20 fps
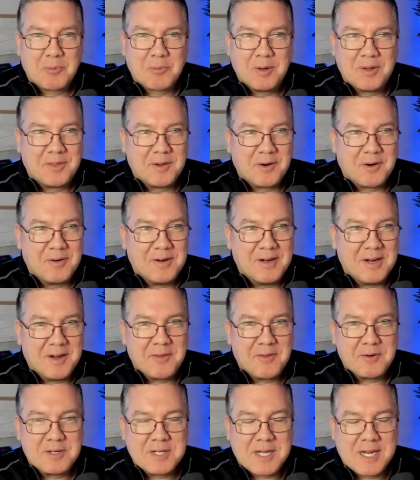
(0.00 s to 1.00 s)
with are in
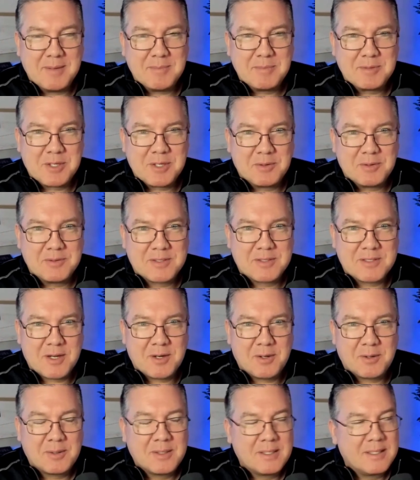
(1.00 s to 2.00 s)
other time zones,
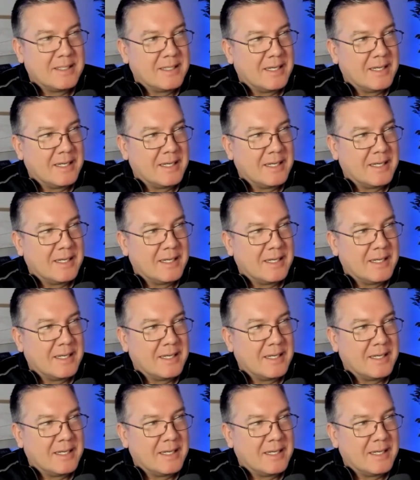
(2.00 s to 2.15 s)
so